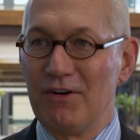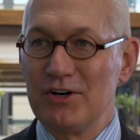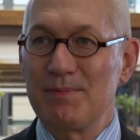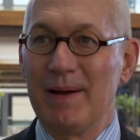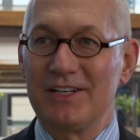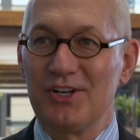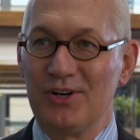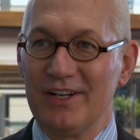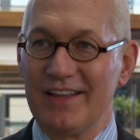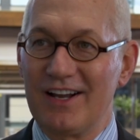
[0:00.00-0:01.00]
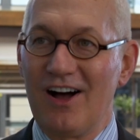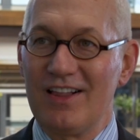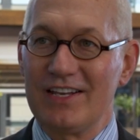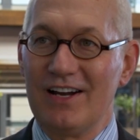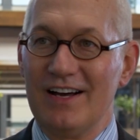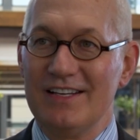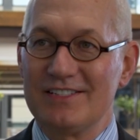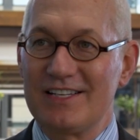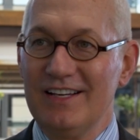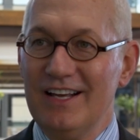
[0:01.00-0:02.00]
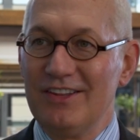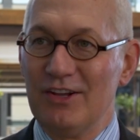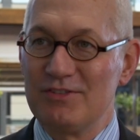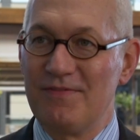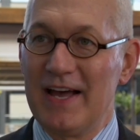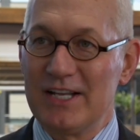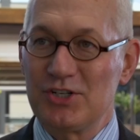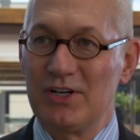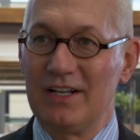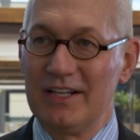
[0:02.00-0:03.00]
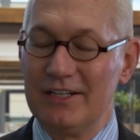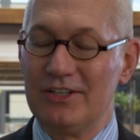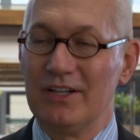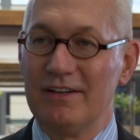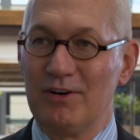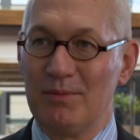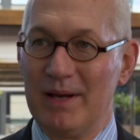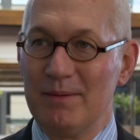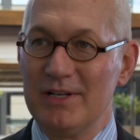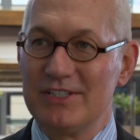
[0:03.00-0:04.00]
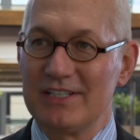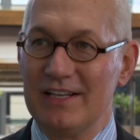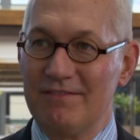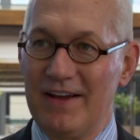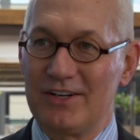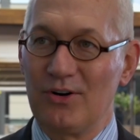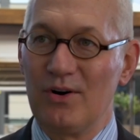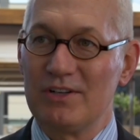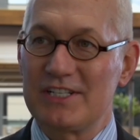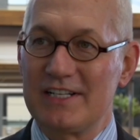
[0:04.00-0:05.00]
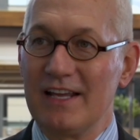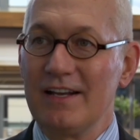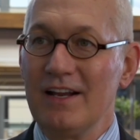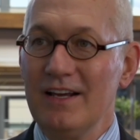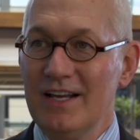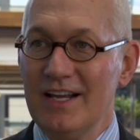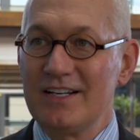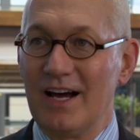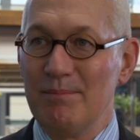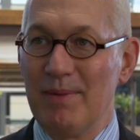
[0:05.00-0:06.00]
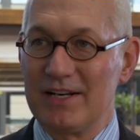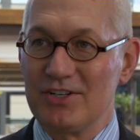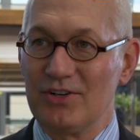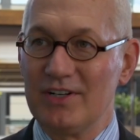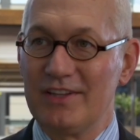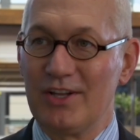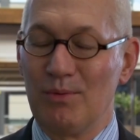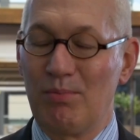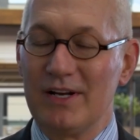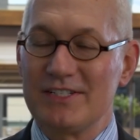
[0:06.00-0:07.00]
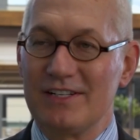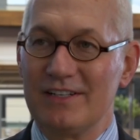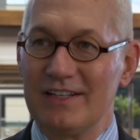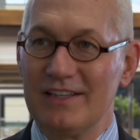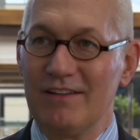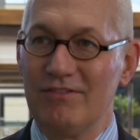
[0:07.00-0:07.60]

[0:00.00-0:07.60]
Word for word: first bacteria that colonize those vaginally delivered babies, in fact, are skin type bacteria that are present in the